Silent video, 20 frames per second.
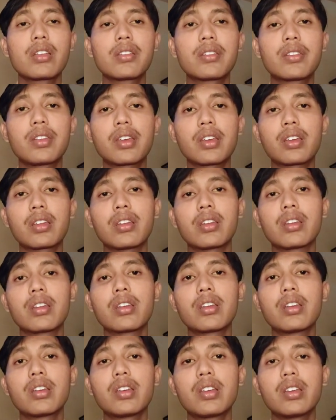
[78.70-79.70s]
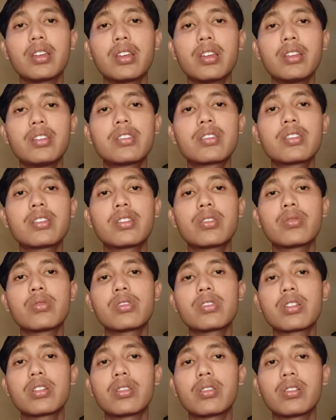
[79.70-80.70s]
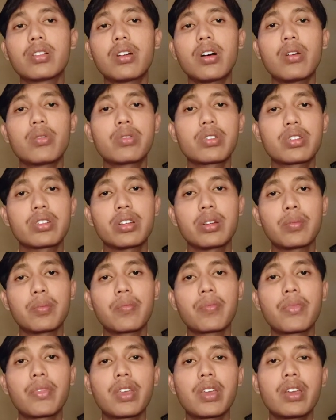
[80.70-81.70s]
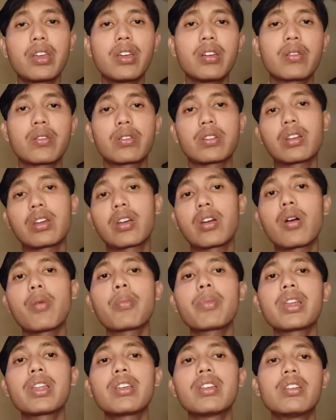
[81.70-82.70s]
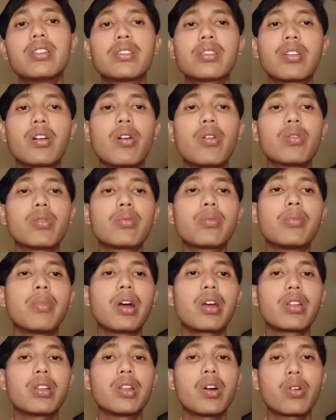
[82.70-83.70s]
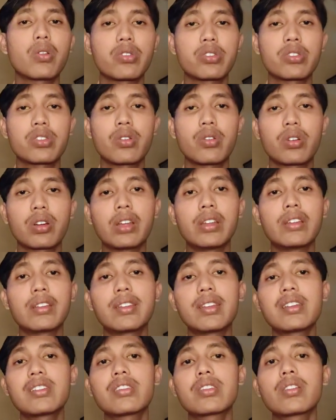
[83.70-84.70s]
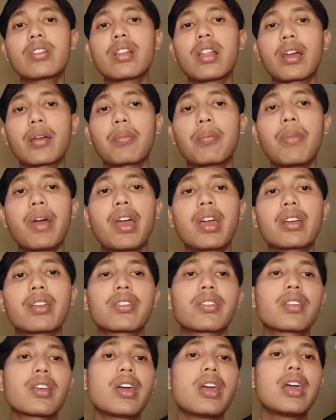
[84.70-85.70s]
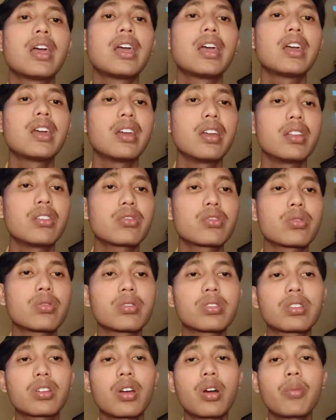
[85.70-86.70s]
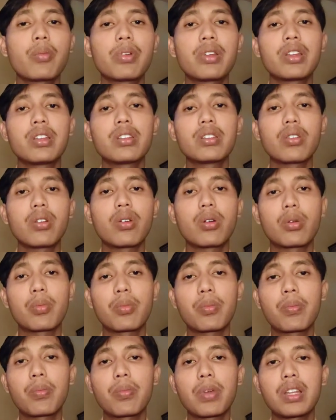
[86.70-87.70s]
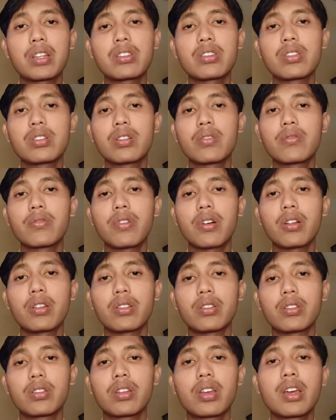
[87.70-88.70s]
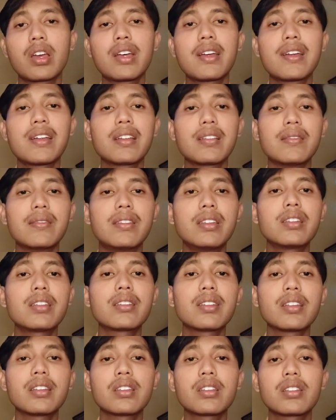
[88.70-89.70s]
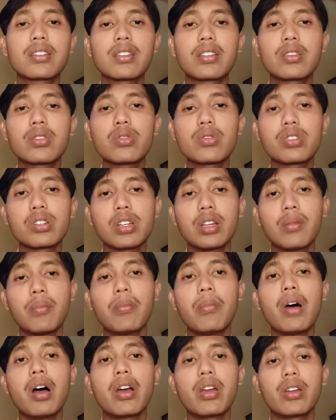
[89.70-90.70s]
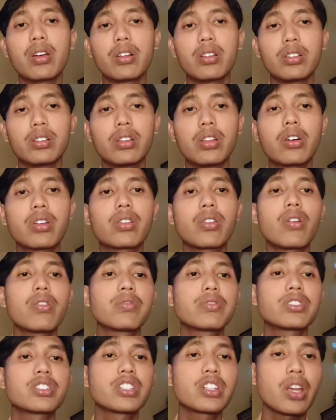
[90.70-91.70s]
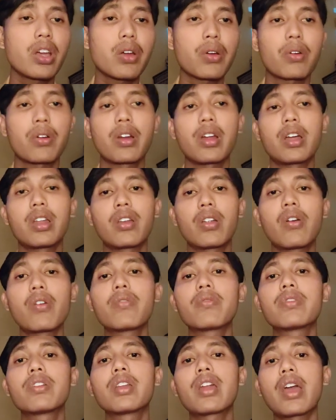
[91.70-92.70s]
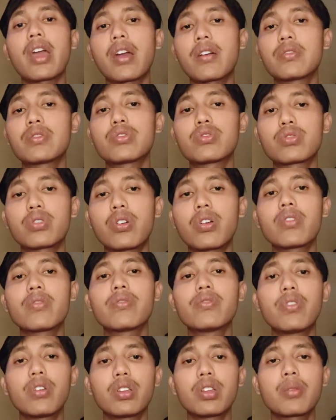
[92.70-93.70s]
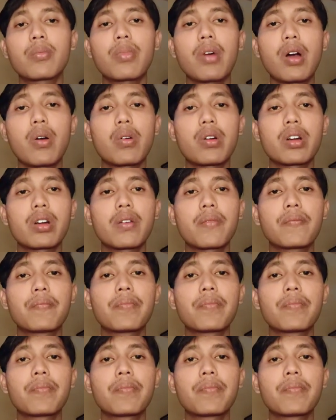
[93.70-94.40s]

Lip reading: Second, institutional ownership. Here, the company is owned by large organizations like banks, insurance companies, or pension funds. These institutions buy a lot of share and often have strong voting power.